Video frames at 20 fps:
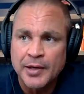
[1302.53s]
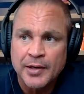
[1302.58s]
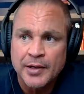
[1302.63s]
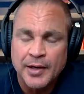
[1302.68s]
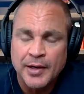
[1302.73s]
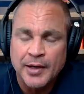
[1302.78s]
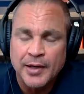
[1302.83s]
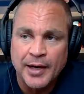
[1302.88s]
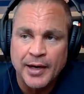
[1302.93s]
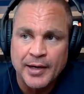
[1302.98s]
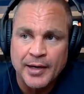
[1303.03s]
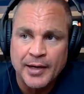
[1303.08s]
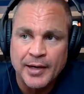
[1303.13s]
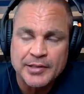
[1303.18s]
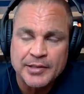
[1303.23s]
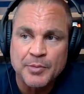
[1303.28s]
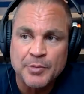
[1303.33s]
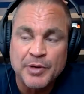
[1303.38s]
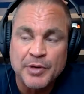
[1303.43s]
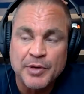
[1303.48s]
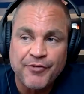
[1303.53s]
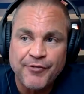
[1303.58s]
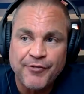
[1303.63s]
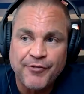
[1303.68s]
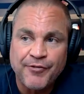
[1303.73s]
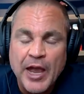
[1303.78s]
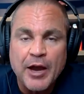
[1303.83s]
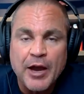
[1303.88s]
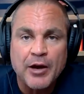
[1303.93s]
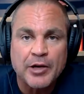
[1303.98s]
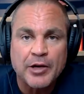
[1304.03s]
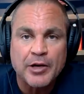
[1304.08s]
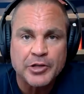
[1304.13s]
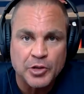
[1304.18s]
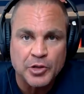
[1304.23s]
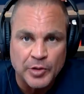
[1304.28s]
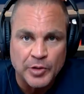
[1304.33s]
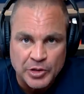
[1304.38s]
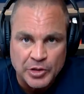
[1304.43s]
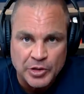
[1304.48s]
to be fair, to
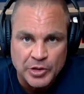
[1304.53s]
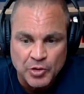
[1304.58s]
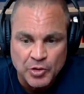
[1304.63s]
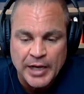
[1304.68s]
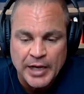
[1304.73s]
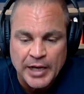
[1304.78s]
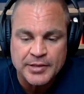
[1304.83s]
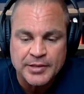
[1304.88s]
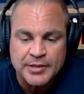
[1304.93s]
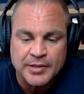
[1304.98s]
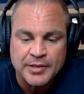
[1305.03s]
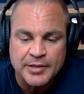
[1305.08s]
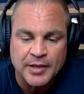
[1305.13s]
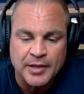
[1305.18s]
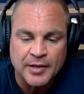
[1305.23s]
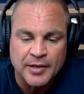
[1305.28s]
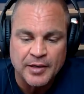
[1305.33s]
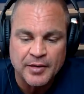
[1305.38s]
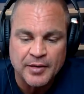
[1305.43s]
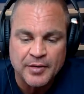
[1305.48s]
address the